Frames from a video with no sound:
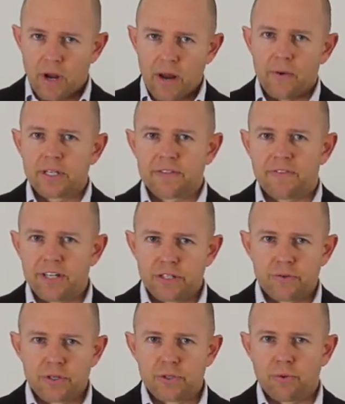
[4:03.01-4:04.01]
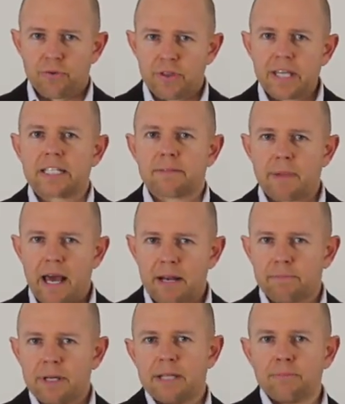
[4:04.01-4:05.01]
areas of interest or things about
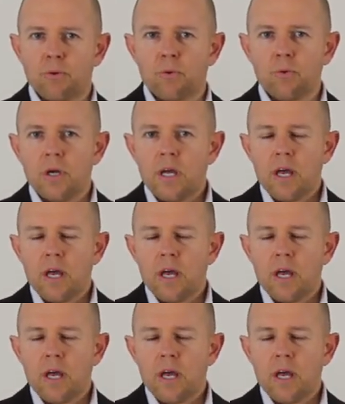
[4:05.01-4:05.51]
a people